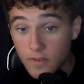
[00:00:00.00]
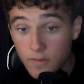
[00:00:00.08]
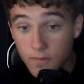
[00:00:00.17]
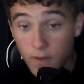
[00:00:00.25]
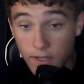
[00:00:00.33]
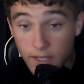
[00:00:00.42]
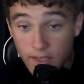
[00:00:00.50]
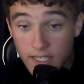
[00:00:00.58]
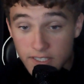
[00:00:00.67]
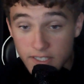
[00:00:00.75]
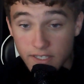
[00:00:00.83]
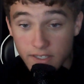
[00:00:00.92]
fucking
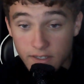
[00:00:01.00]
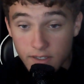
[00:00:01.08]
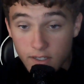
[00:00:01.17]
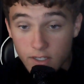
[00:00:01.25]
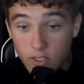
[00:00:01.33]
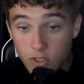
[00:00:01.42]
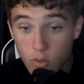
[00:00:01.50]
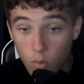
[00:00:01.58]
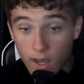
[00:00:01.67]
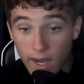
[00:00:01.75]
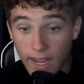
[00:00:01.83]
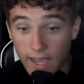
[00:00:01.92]
listen to
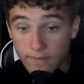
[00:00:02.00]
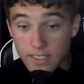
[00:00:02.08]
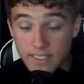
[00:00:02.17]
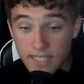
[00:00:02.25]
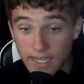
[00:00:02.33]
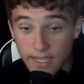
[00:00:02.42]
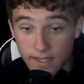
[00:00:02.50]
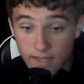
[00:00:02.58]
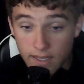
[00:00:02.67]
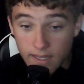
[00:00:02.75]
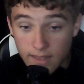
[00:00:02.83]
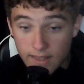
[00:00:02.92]
what I have to say.
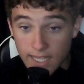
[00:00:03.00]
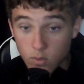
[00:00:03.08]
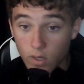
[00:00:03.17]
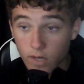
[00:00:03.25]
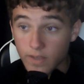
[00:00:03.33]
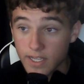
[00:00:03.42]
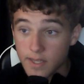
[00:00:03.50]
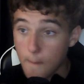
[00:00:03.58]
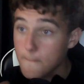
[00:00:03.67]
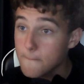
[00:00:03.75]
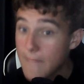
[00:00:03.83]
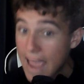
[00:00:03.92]
That's one of his
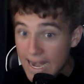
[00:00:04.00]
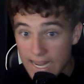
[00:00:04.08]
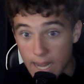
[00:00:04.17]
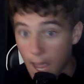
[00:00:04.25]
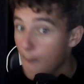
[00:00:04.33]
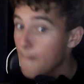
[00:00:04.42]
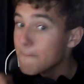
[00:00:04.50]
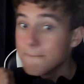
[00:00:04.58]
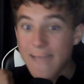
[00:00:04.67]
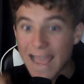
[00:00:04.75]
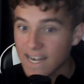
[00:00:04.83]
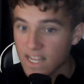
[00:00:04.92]
many,
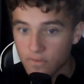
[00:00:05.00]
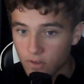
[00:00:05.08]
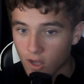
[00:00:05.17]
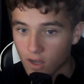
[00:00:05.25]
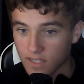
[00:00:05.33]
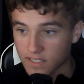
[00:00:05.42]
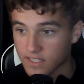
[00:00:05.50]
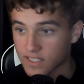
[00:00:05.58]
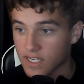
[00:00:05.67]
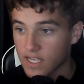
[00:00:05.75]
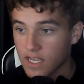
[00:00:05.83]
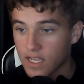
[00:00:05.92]
many flaws.
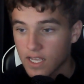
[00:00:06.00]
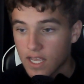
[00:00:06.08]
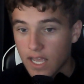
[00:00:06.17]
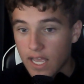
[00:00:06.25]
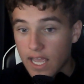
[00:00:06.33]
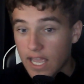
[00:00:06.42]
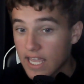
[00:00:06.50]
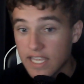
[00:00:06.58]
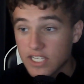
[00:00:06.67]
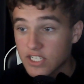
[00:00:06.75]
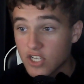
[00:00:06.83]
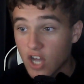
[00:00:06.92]
He
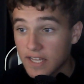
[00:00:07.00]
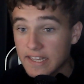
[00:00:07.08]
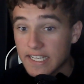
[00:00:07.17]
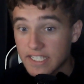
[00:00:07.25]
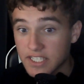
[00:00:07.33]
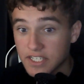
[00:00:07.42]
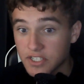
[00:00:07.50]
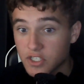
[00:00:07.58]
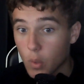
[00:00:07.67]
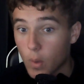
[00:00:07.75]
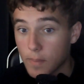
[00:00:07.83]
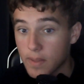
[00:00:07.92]
does not listen
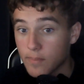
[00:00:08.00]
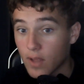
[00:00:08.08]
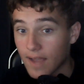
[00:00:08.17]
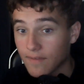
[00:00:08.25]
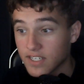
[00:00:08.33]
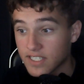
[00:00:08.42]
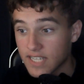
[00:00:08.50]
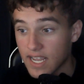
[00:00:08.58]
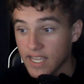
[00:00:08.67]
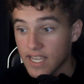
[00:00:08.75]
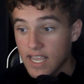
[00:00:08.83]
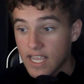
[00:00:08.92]
to what people have to
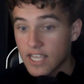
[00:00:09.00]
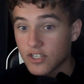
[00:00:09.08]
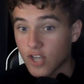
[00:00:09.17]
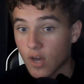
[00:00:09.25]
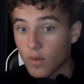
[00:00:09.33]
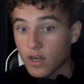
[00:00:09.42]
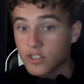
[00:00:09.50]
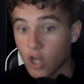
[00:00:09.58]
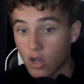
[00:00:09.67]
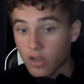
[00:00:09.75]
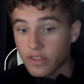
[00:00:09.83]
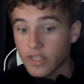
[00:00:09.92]
say. He does not want to
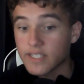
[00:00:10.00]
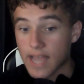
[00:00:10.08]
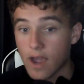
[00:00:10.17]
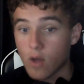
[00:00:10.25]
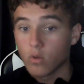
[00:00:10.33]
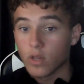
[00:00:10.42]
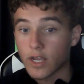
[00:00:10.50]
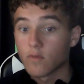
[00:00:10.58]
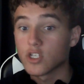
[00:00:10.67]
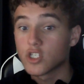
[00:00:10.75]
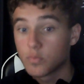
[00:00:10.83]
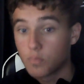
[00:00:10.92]
talk things out like a
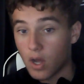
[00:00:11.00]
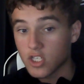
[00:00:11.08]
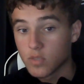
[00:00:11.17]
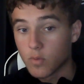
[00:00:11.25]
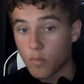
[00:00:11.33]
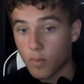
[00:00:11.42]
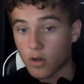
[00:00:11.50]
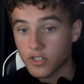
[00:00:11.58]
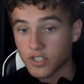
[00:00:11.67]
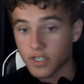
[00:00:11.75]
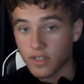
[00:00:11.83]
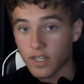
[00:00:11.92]
responsible
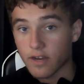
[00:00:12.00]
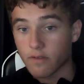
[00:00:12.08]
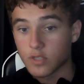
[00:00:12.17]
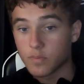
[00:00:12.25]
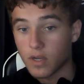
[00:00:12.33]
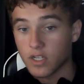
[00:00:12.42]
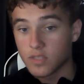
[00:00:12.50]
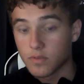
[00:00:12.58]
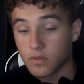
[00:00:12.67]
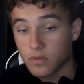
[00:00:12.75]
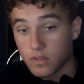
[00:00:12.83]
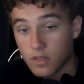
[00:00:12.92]
person. Like a
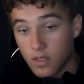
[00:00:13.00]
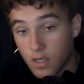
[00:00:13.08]
responsible